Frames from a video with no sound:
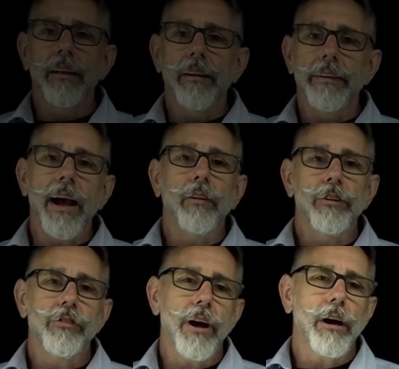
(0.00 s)
Now
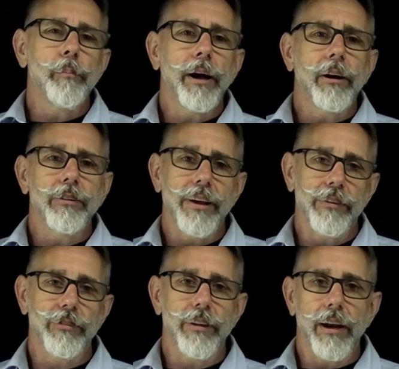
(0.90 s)
let's talk about our
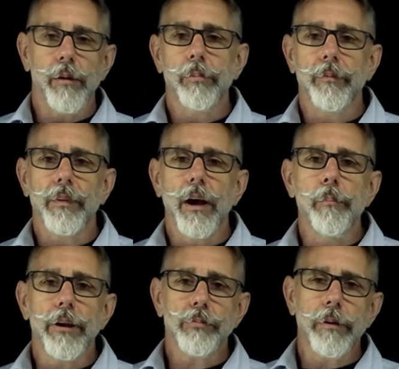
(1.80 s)
test setup. A
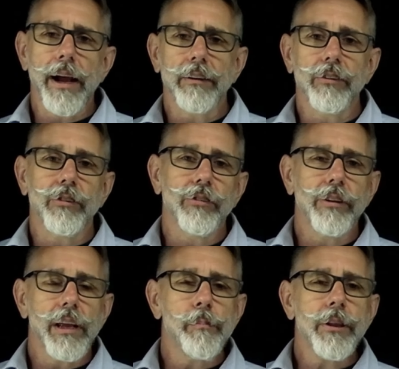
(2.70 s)
best practice is to
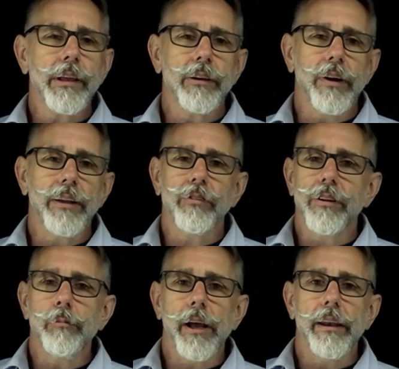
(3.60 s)
emulate your
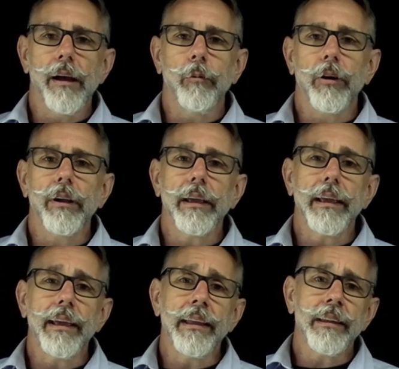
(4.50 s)
SD-WAN network
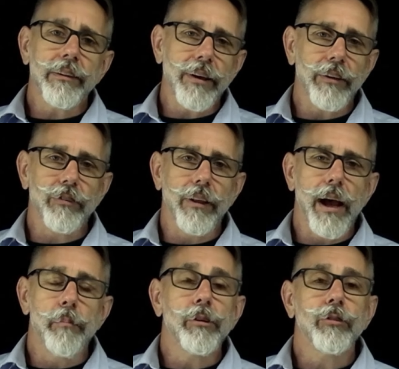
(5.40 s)
in the test
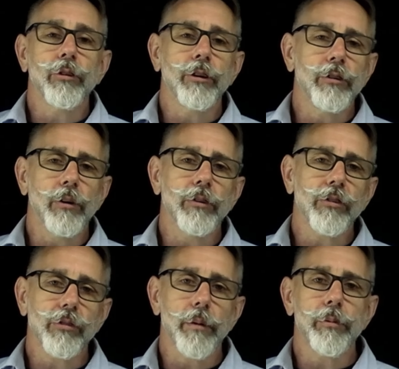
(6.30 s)
lab so you don't
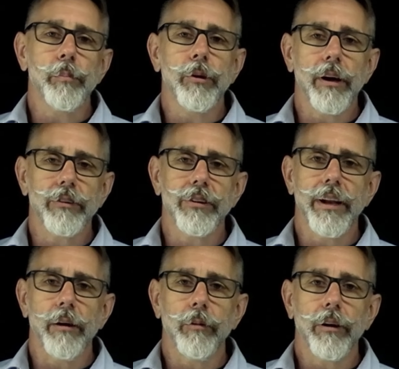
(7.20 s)
disrupt your production
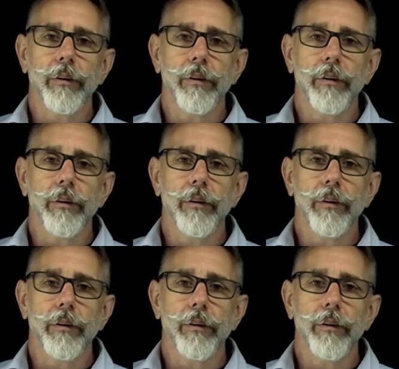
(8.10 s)
network.